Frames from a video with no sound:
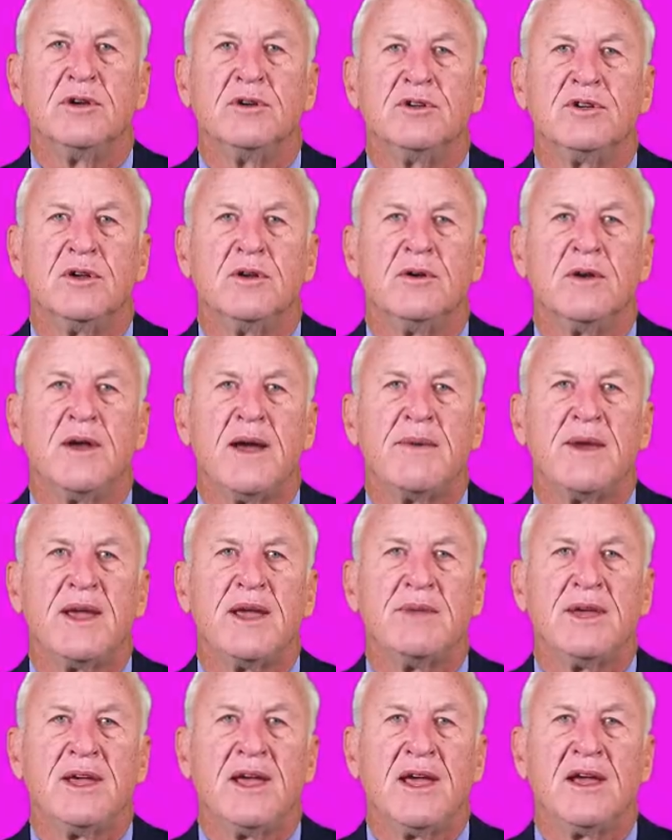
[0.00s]

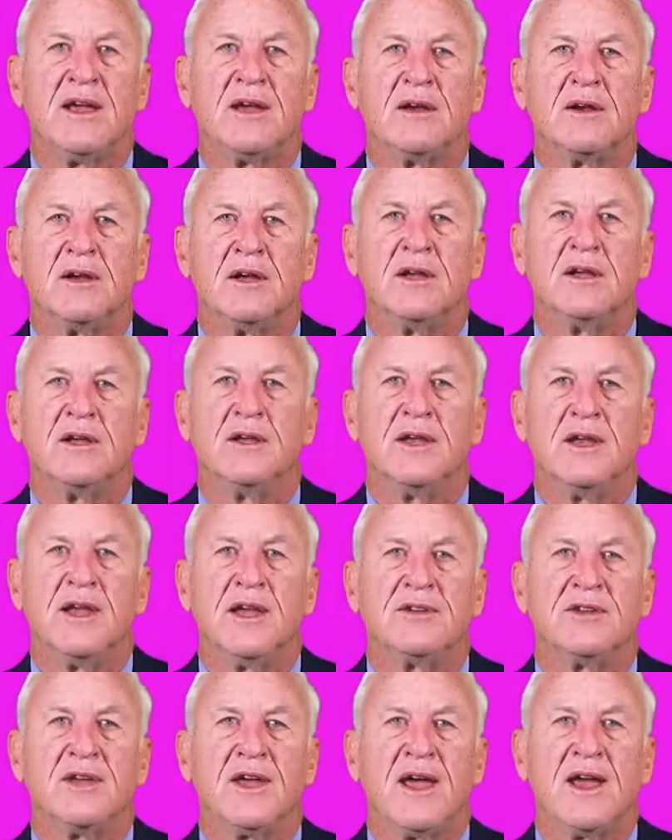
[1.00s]
2MABAL
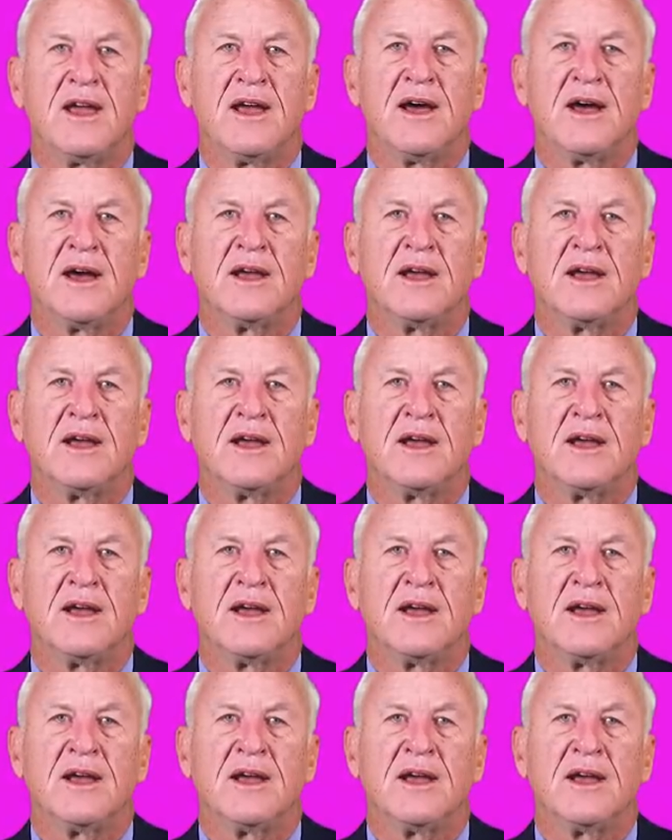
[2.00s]
connects to AI